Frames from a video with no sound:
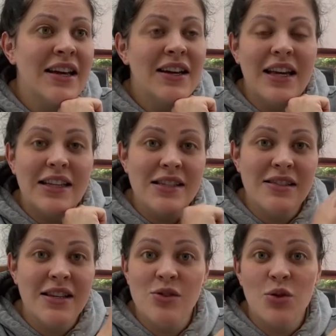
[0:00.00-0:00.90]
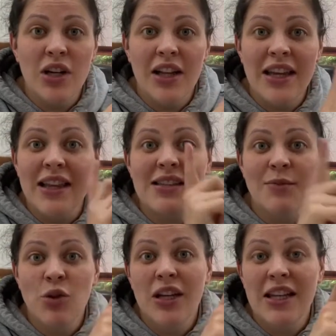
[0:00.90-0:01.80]
He's not going to like this. I'm
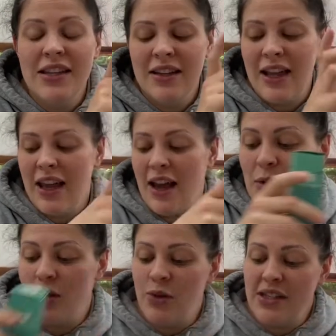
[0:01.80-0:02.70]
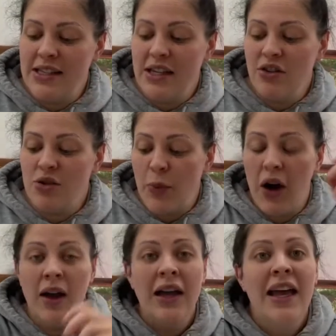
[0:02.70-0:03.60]
going to need to get close his ears.
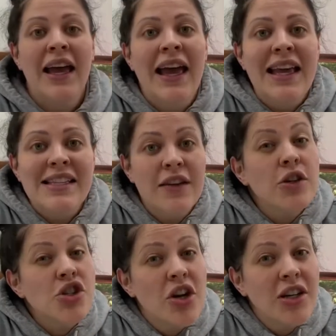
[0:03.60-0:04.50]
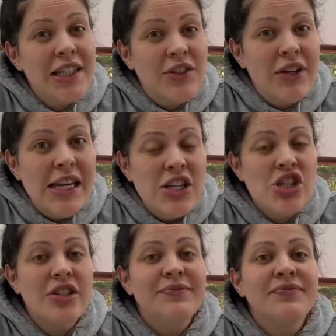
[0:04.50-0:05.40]
But see, if you're struggling to
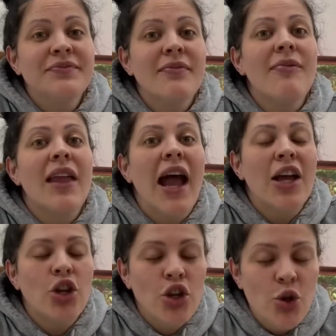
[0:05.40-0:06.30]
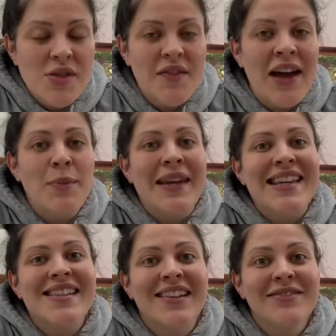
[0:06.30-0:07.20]
reach, use a
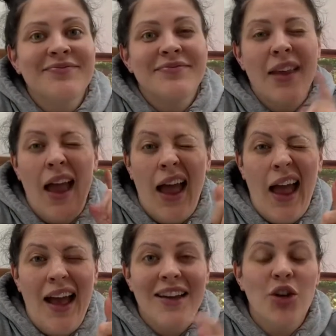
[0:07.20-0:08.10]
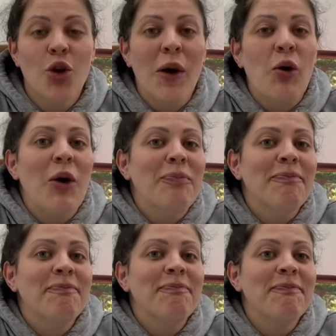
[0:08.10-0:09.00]
vibrator. You're welcome.
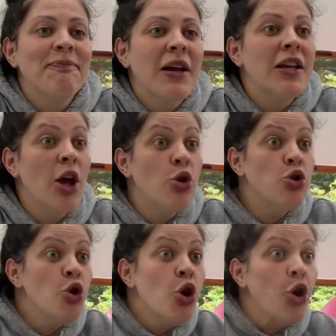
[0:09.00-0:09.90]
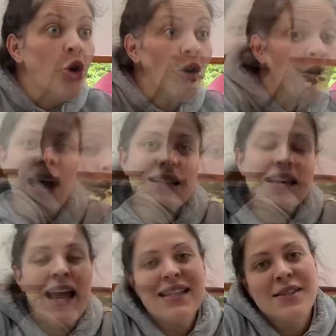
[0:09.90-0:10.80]
Now and
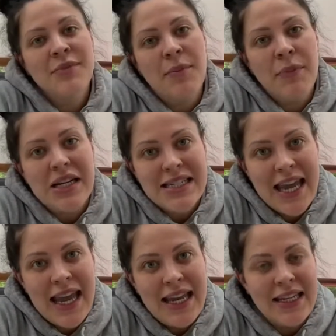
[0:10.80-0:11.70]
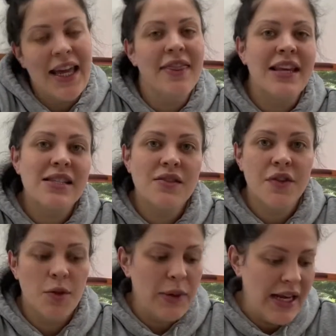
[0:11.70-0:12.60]
item number 10, and this is for
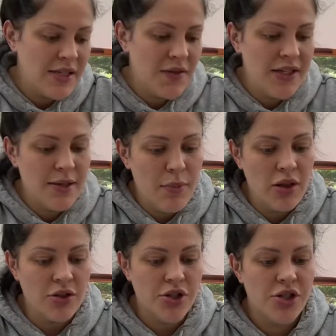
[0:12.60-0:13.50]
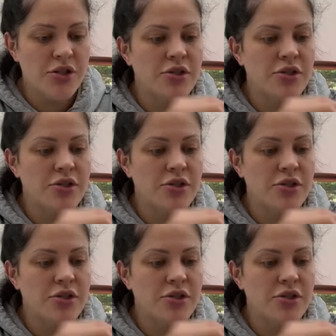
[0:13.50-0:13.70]
the breastfeeding mothers.